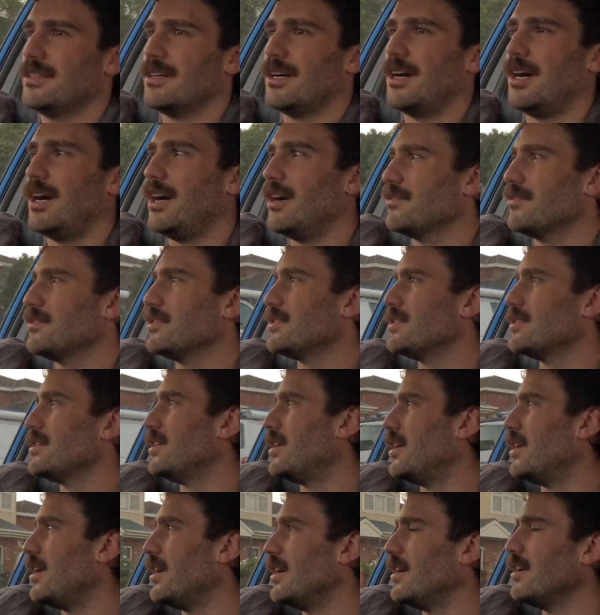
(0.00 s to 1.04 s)
After
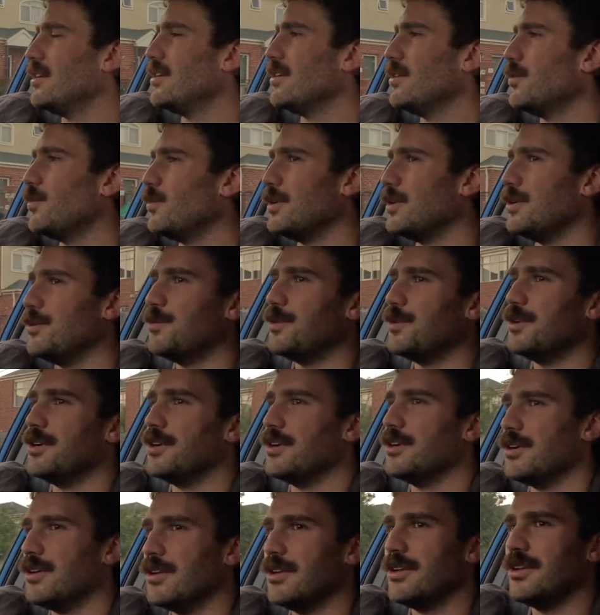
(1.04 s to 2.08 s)
tonight, we
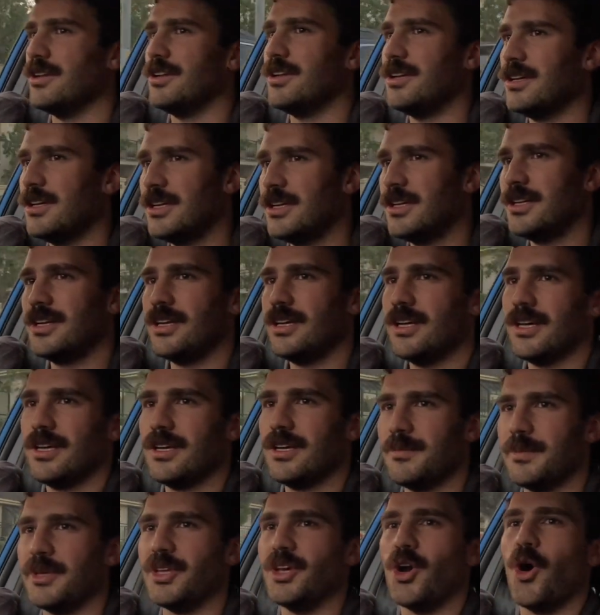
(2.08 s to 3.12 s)
will
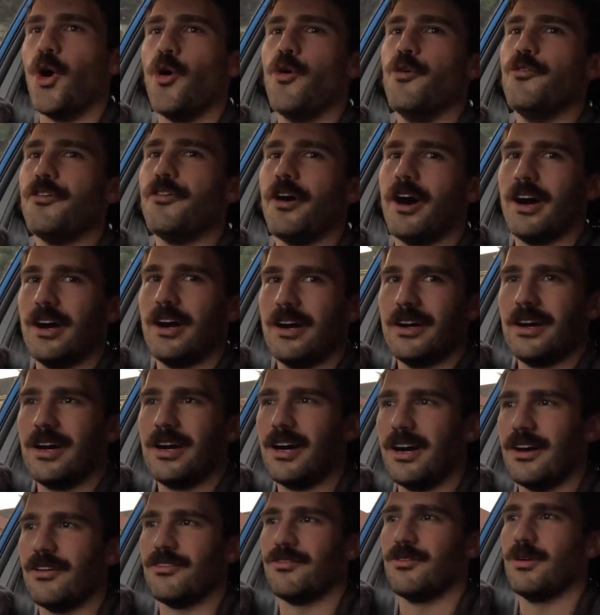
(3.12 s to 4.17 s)
be over
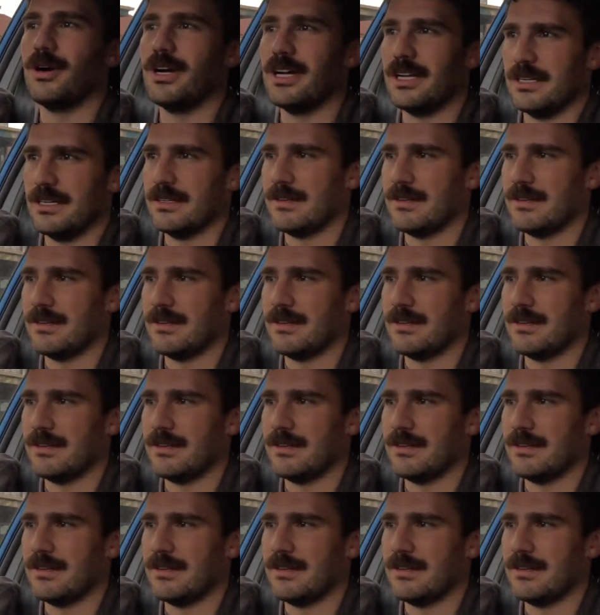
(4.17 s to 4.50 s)
halfway